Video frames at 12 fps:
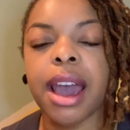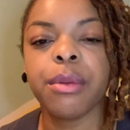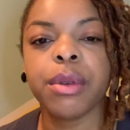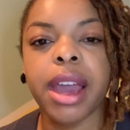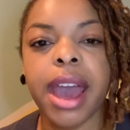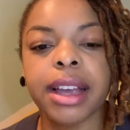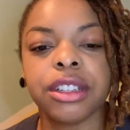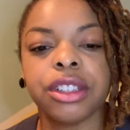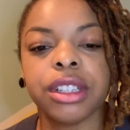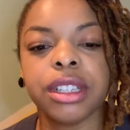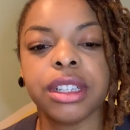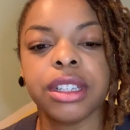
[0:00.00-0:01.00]

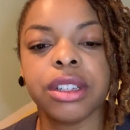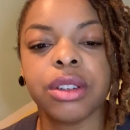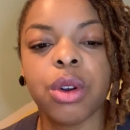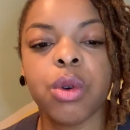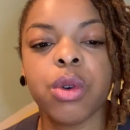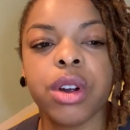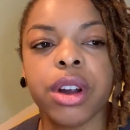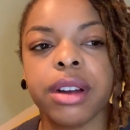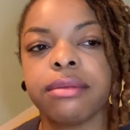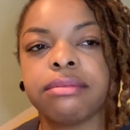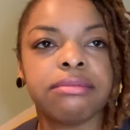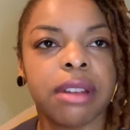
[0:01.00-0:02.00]
reaction
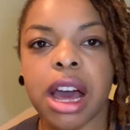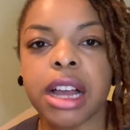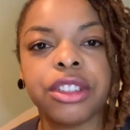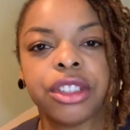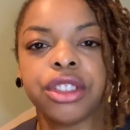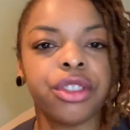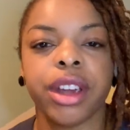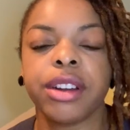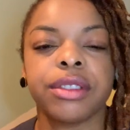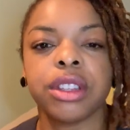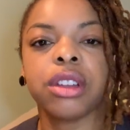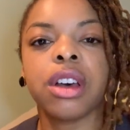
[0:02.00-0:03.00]
or logic train of
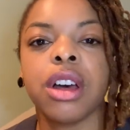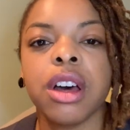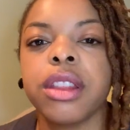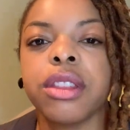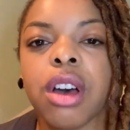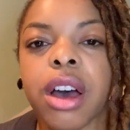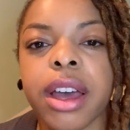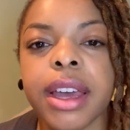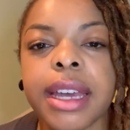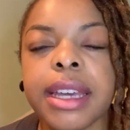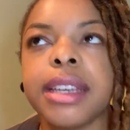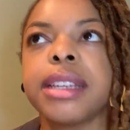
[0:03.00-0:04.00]
thought
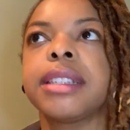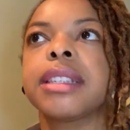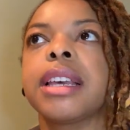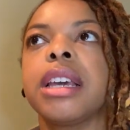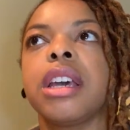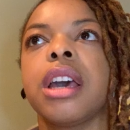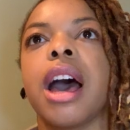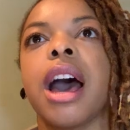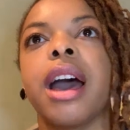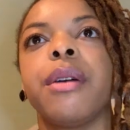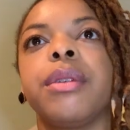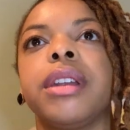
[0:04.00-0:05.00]
is,
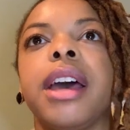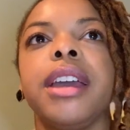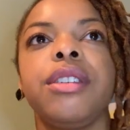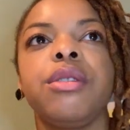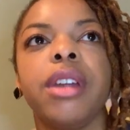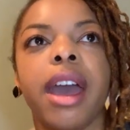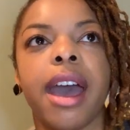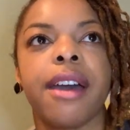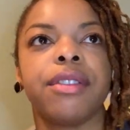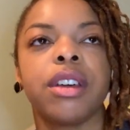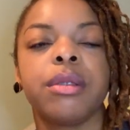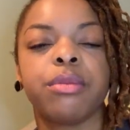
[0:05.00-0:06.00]
I would like you to
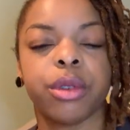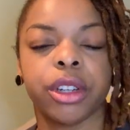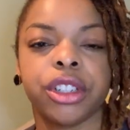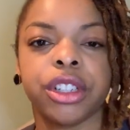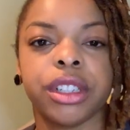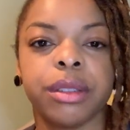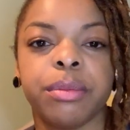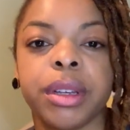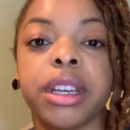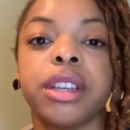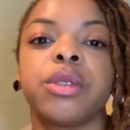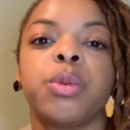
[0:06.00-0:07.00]
have the abortion
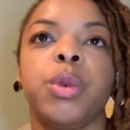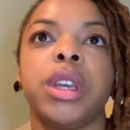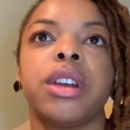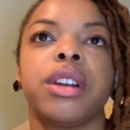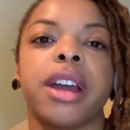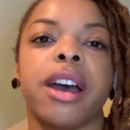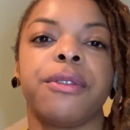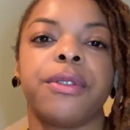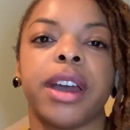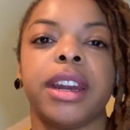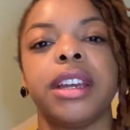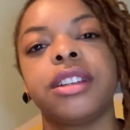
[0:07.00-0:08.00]
because we are not
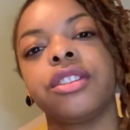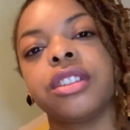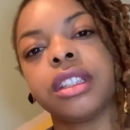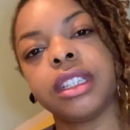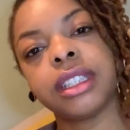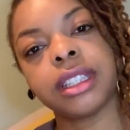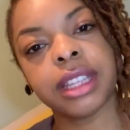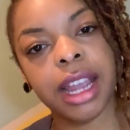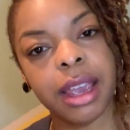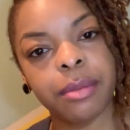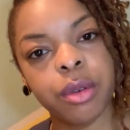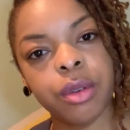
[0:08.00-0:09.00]
financially
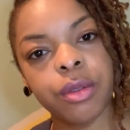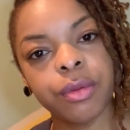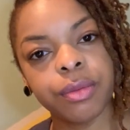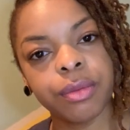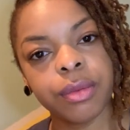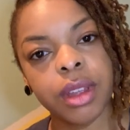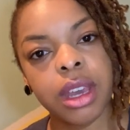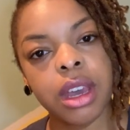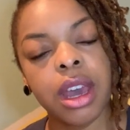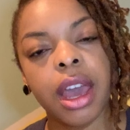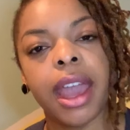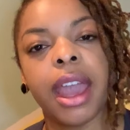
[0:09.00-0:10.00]
stable
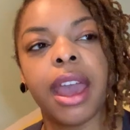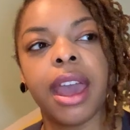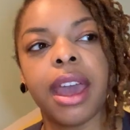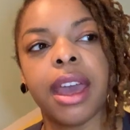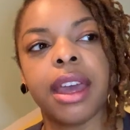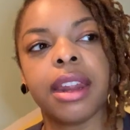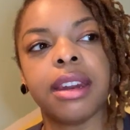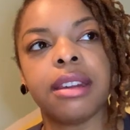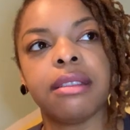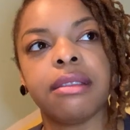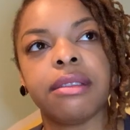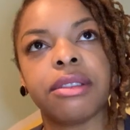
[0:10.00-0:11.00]

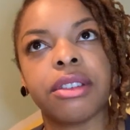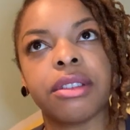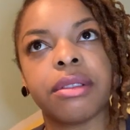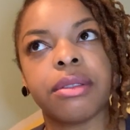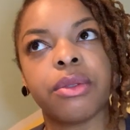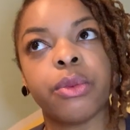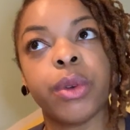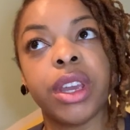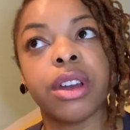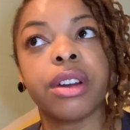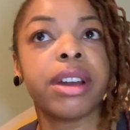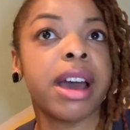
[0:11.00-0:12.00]
and
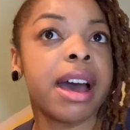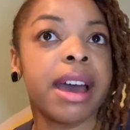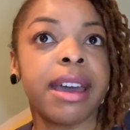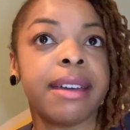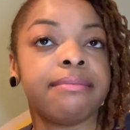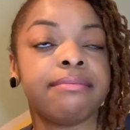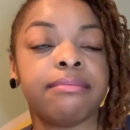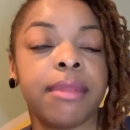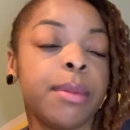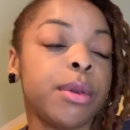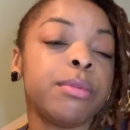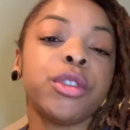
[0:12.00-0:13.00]
we are not
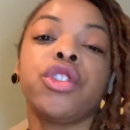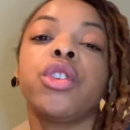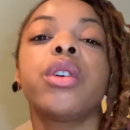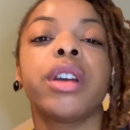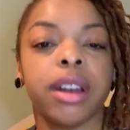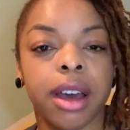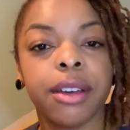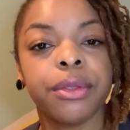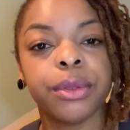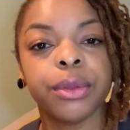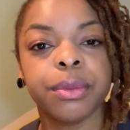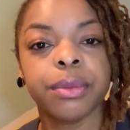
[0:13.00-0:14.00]
maybe mature enough,